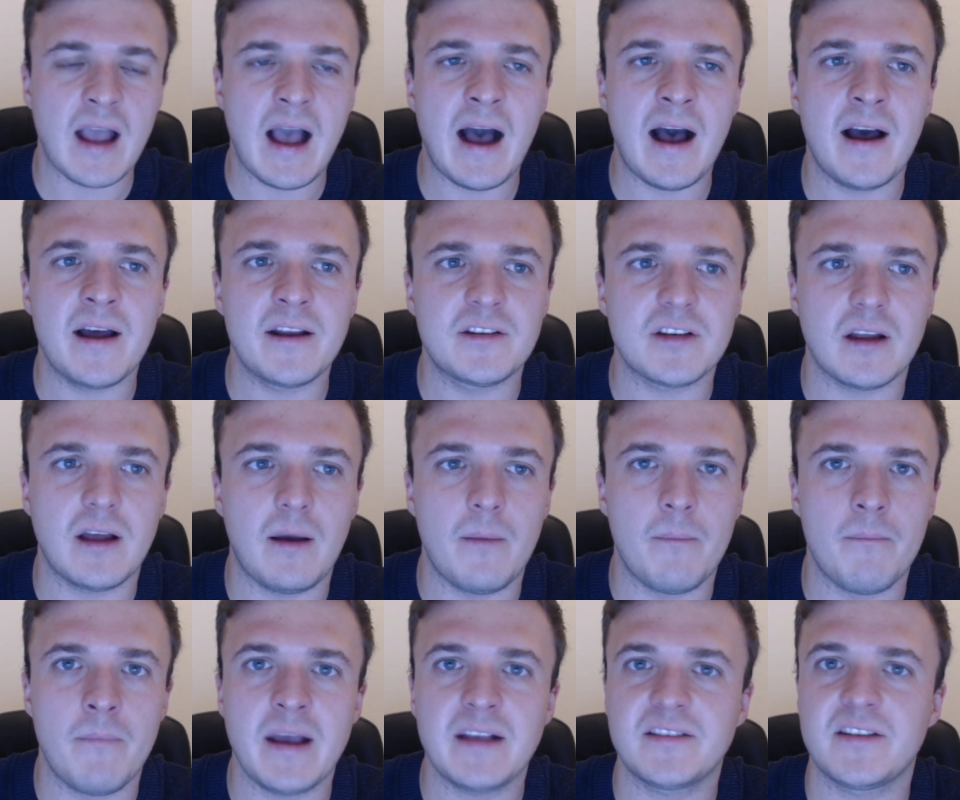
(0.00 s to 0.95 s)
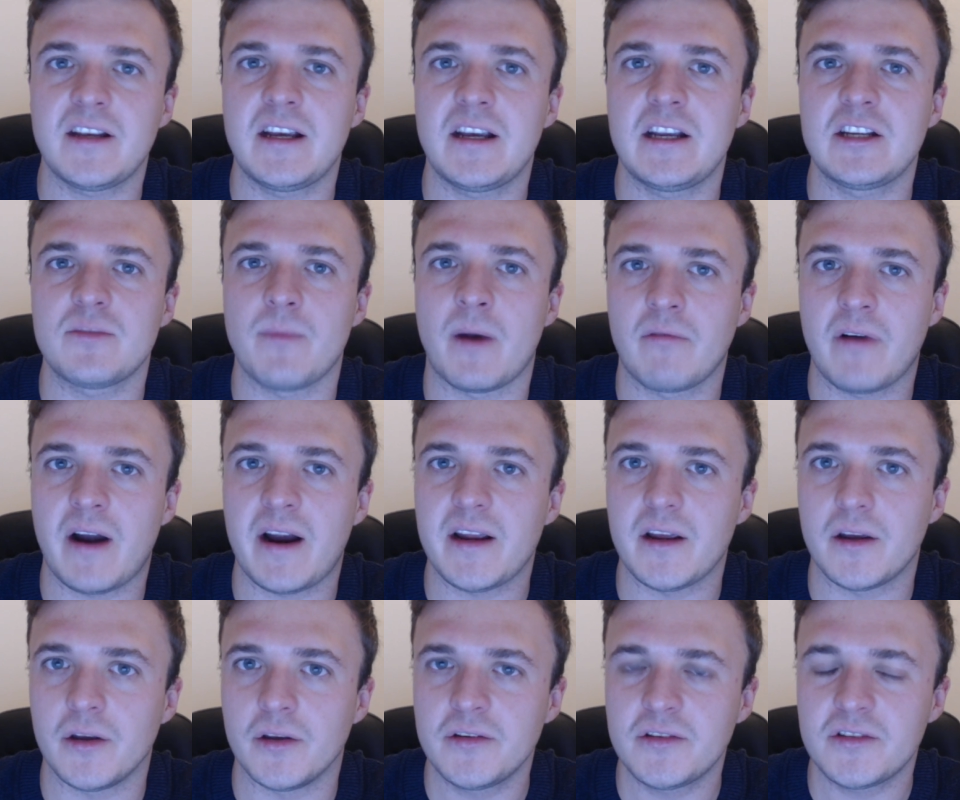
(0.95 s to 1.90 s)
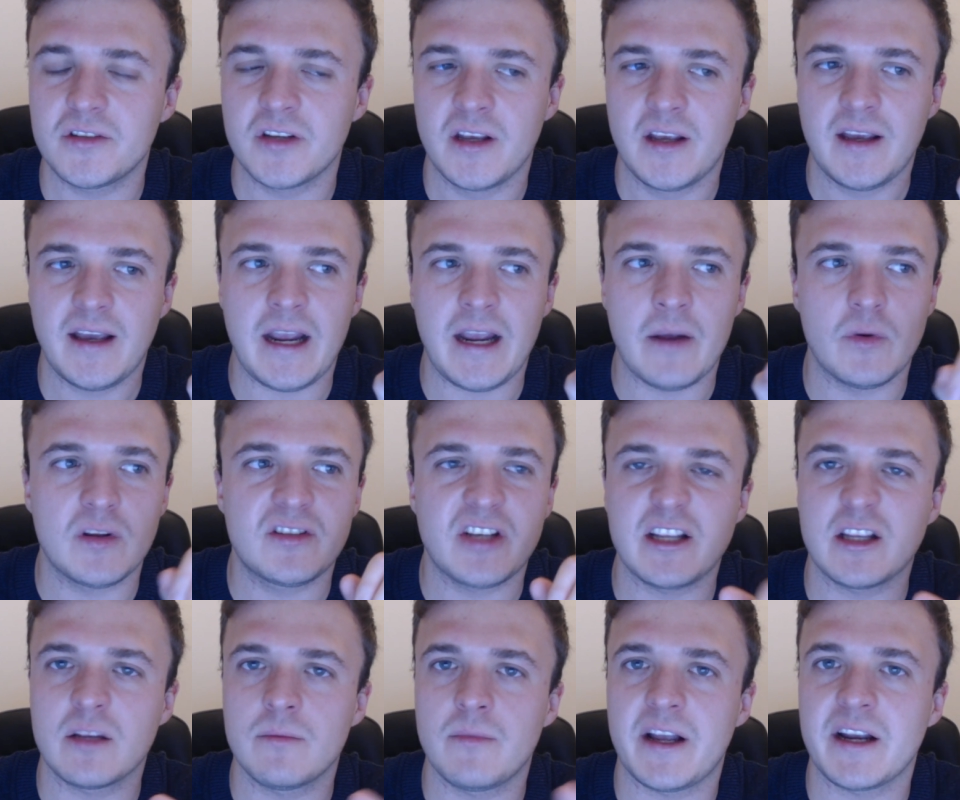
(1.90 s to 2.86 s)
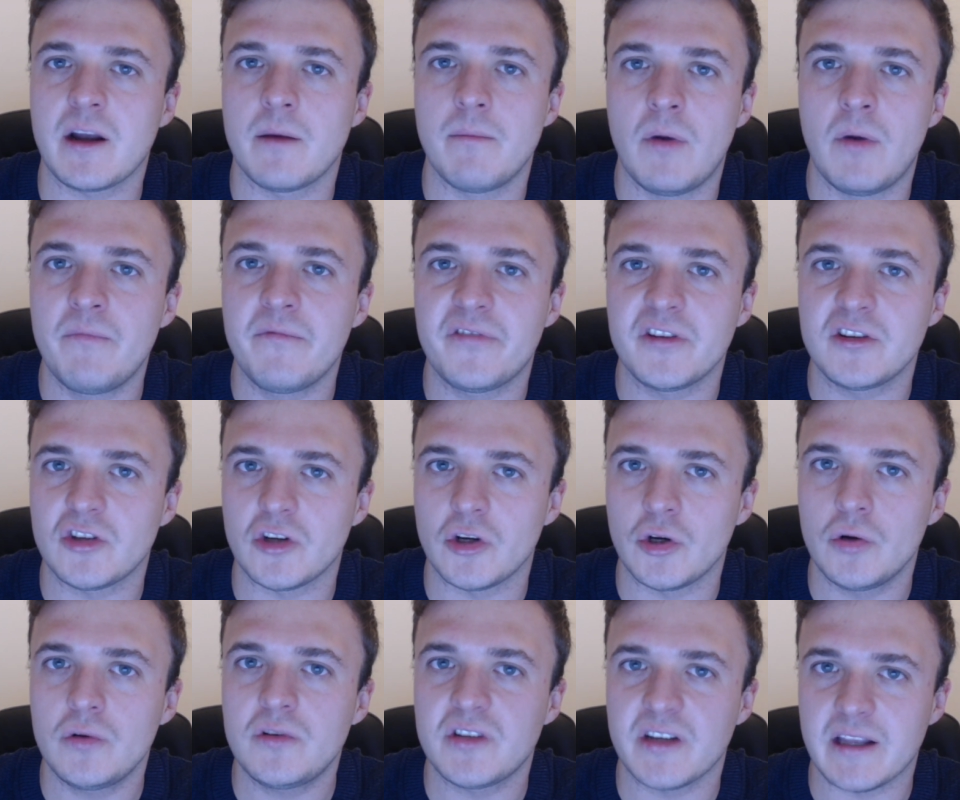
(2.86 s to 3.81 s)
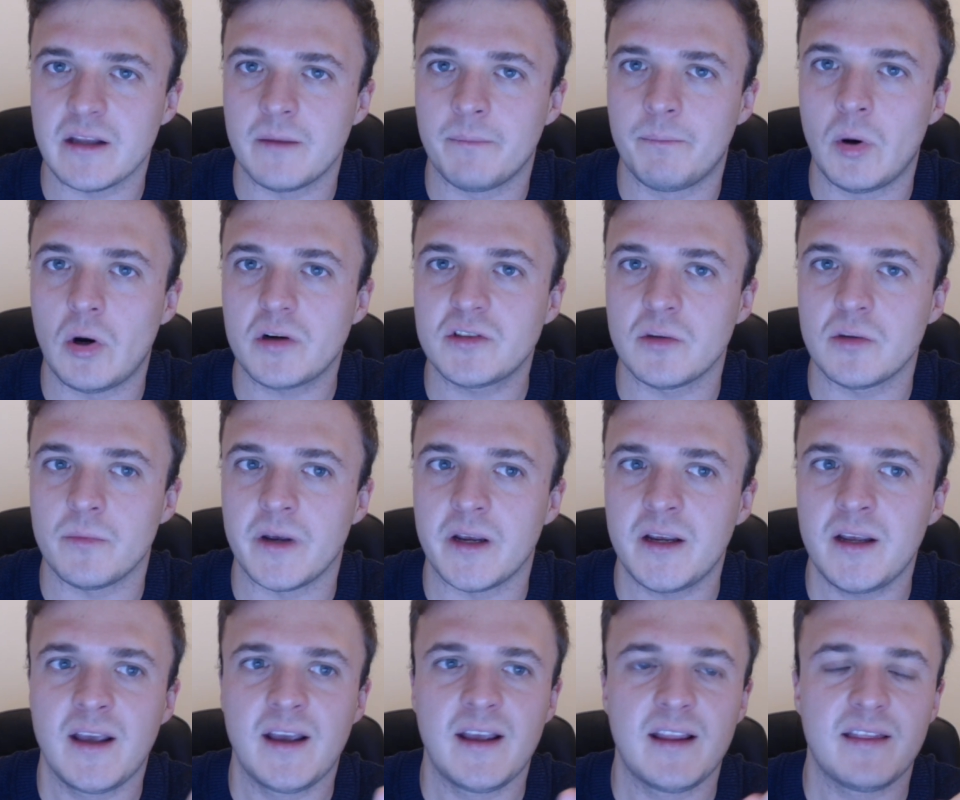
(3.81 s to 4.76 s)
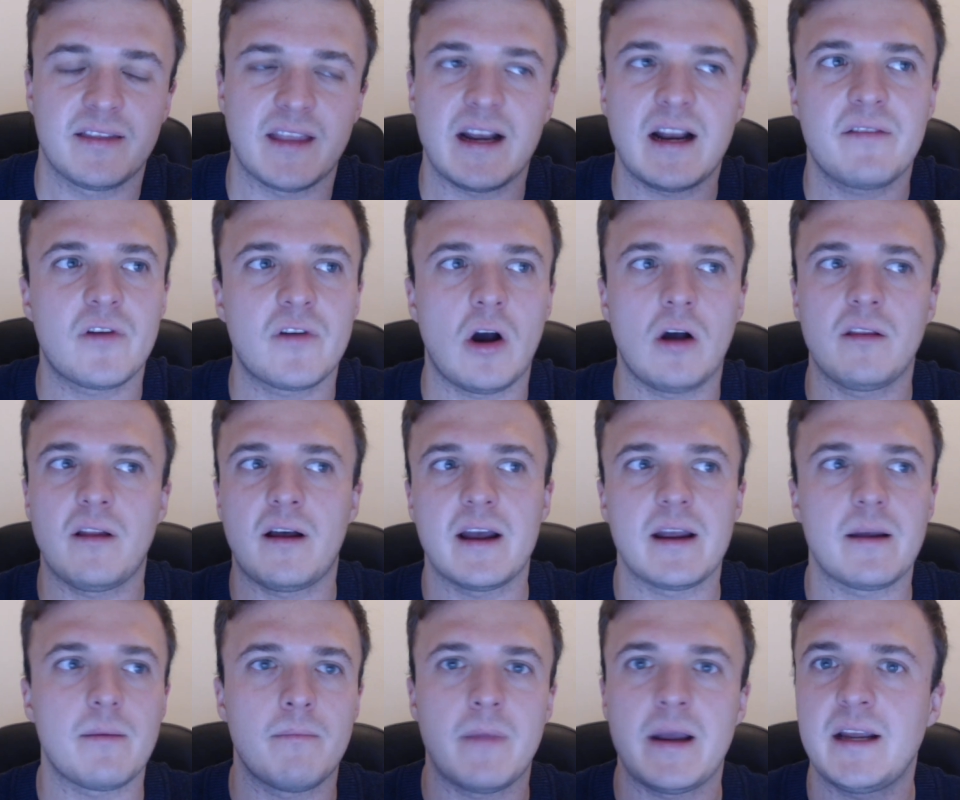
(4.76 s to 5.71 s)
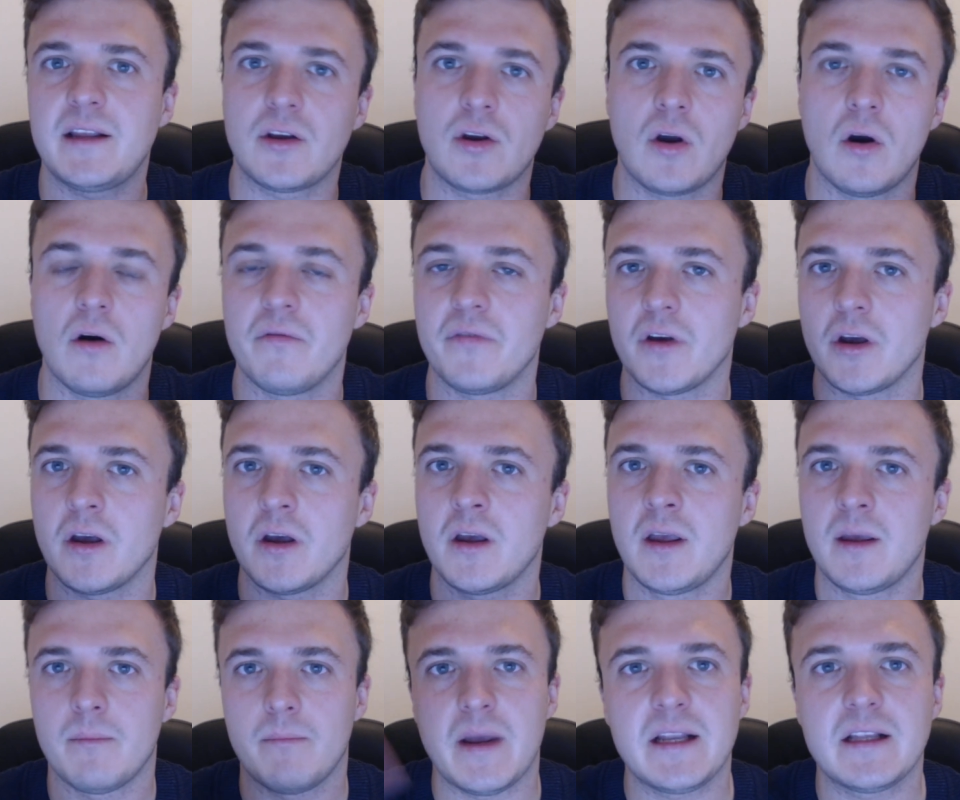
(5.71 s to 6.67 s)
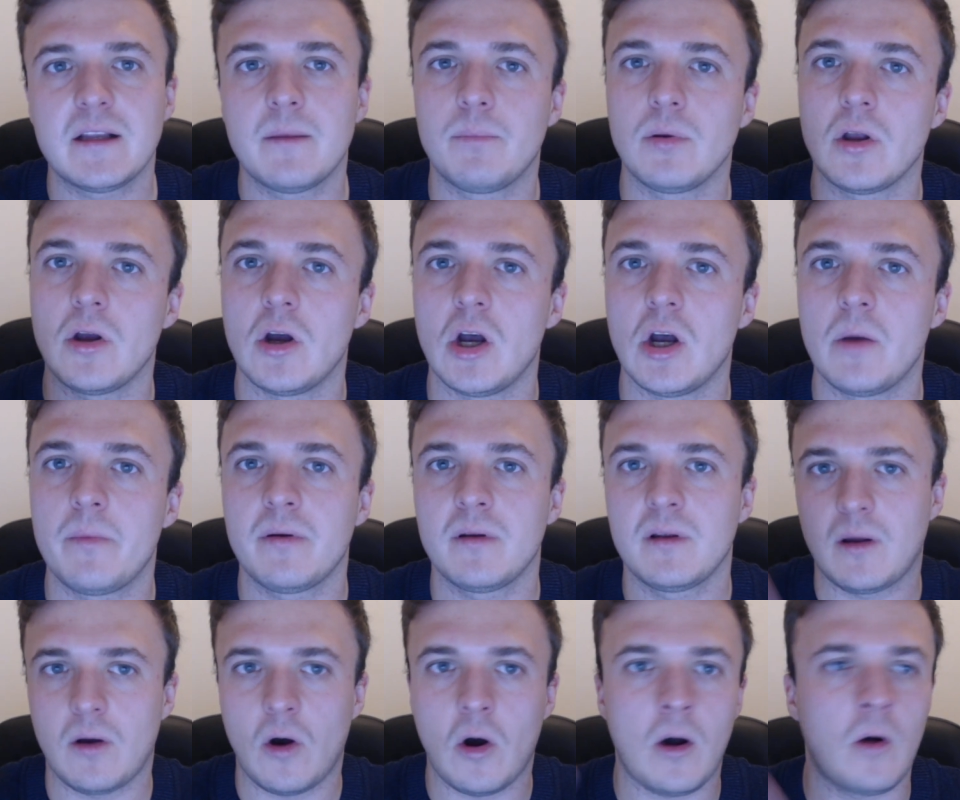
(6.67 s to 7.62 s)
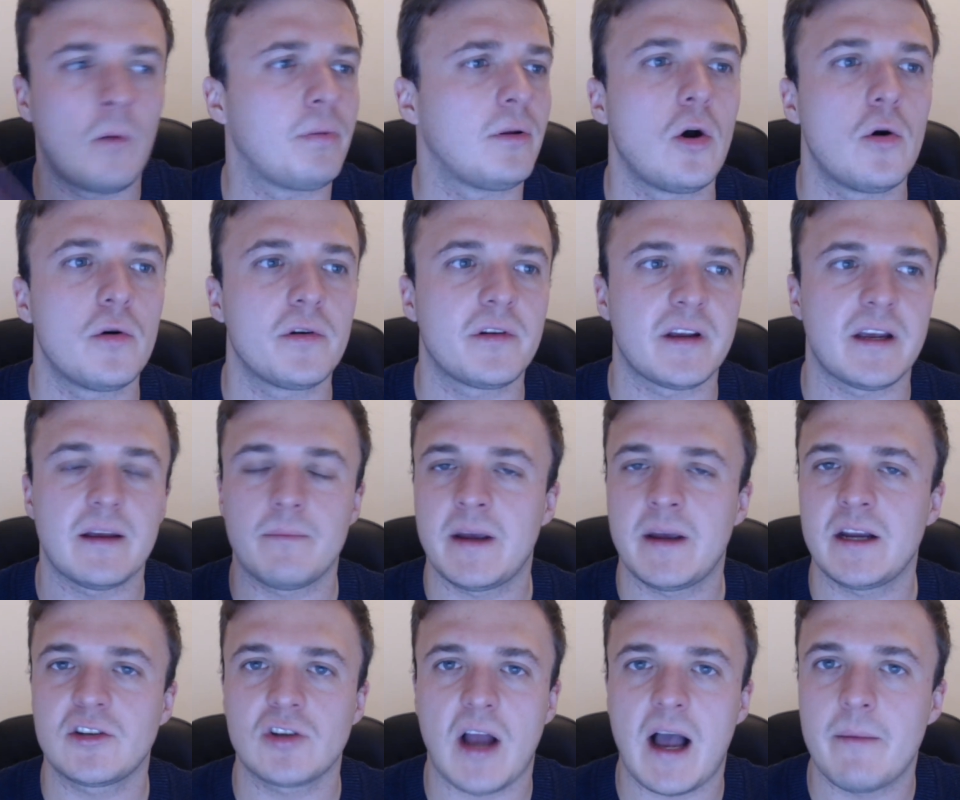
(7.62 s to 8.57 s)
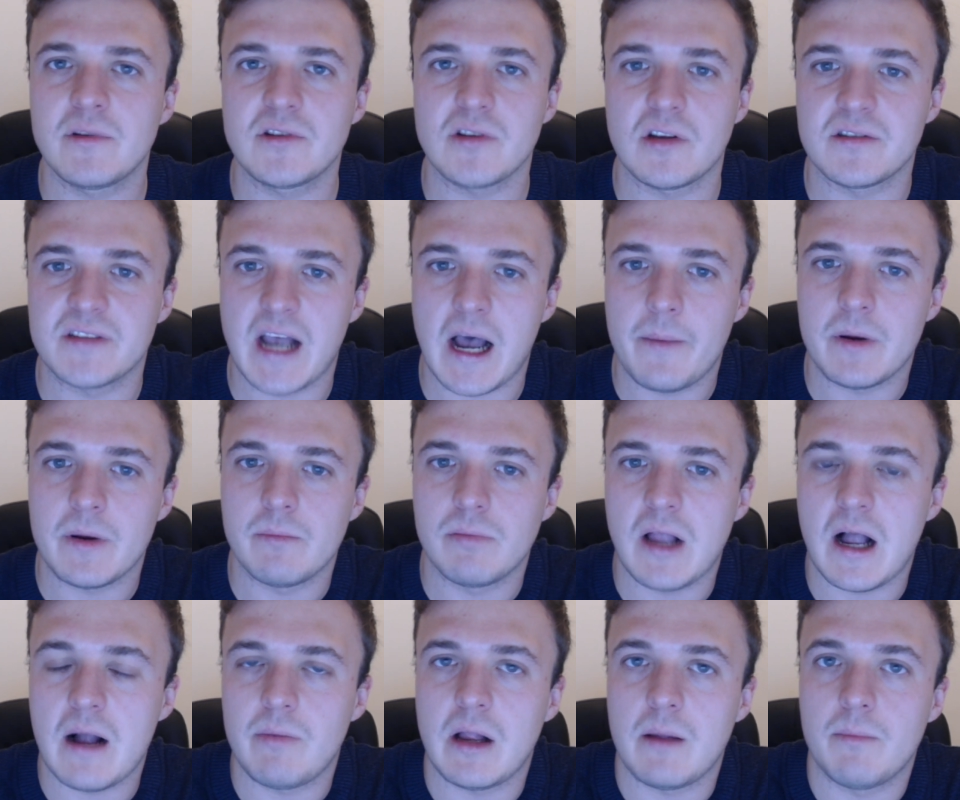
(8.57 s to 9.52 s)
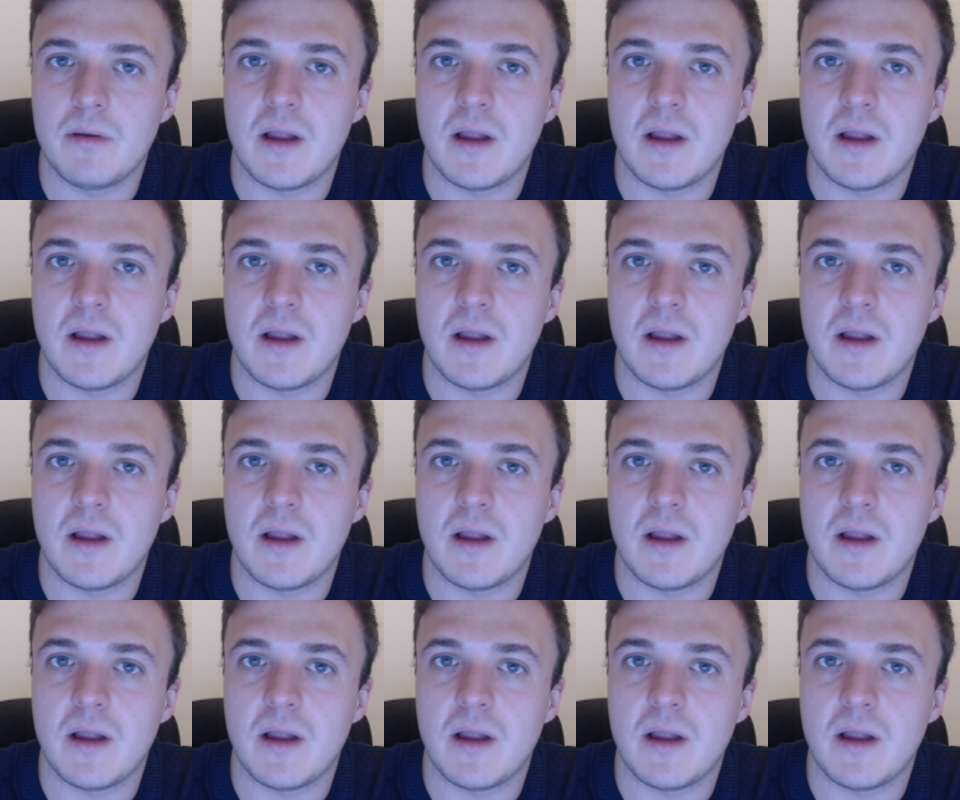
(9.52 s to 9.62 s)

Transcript: I'd message my writers. It would take them like a month or two to get the book to me. Then I've got to like make the cover, make the blurb, upload it, make sure Amazon's happy, blah blah